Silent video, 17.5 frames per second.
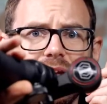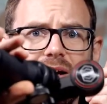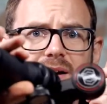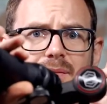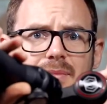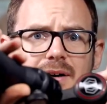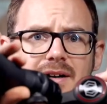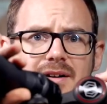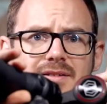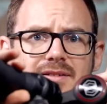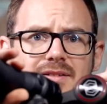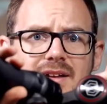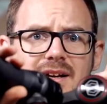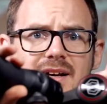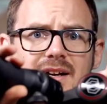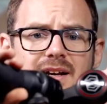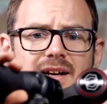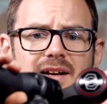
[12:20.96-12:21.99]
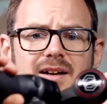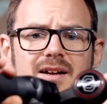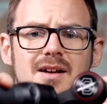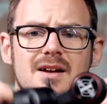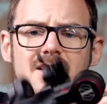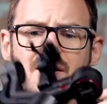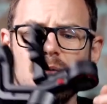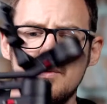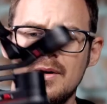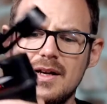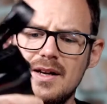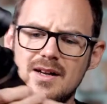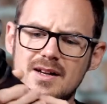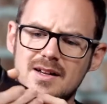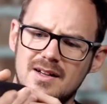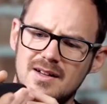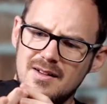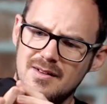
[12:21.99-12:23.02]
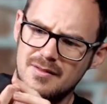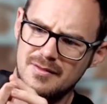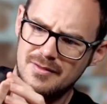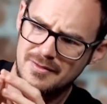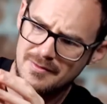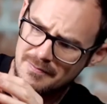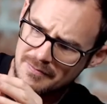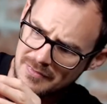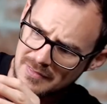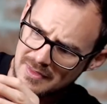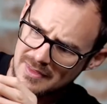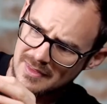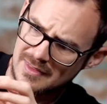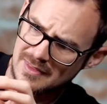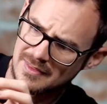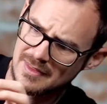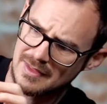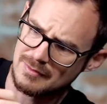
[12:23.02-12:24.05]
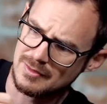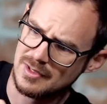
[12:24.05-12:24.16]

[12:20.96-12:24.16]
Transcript: back there. They've